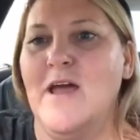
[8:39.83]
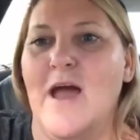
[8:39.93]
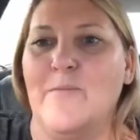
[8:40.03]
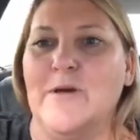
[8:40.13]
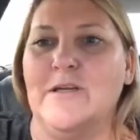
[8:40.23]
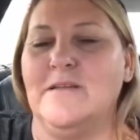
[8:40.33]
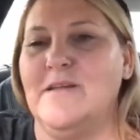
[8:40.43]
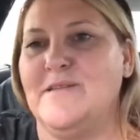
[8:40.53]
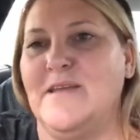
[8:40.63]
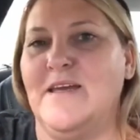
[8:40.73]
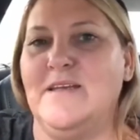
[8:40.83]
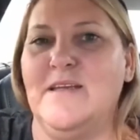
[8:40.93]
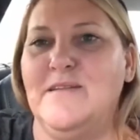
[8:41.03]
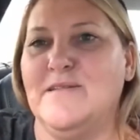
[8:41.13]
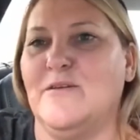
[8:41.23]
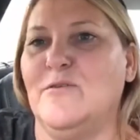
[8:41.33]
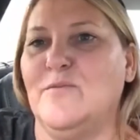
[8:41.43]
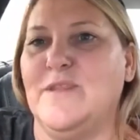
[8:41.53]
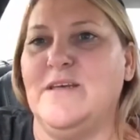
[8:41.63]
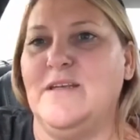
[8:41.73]
I'm going to list it and it sold
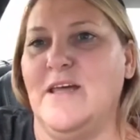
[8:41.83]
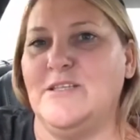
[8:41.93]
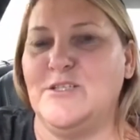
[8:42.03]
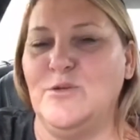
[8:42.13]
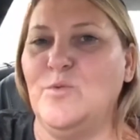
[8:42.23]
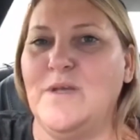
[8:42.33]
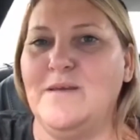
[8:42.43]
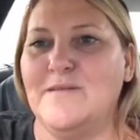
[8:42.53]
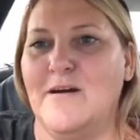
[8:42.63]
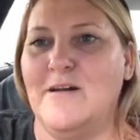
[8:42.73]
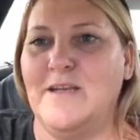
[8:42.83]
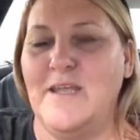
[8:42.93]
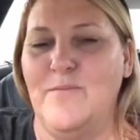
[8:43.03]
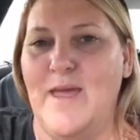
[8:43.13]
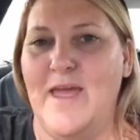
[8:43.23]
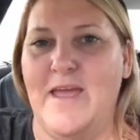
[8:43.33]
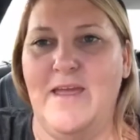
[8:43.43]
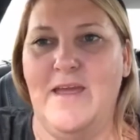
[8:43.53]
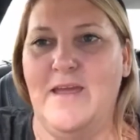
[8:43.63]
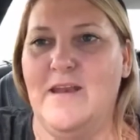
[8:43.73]
within like two weeks on
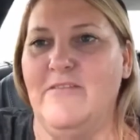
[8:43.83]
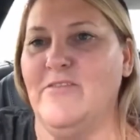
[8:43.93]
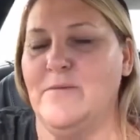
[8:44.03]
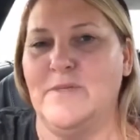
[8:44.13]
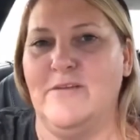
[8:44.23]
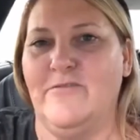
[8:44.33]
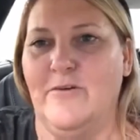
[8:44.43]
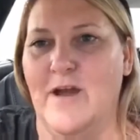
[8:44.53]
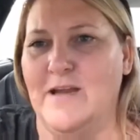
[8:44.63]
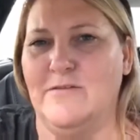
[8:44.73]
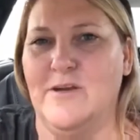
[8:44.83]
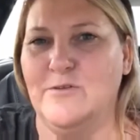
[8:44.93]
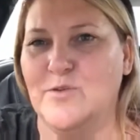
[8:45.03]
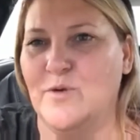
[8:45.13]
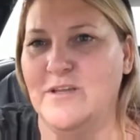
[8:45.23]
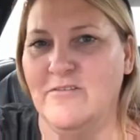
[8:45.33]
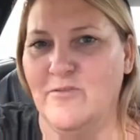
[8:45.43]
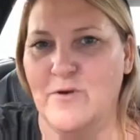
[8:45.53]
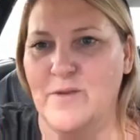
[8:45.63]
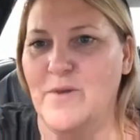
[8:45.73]
eBay and I flipped it for, I don't know, 20 or
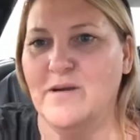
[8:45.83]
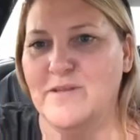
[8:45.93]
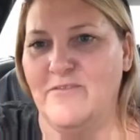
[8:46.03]
40 bucks.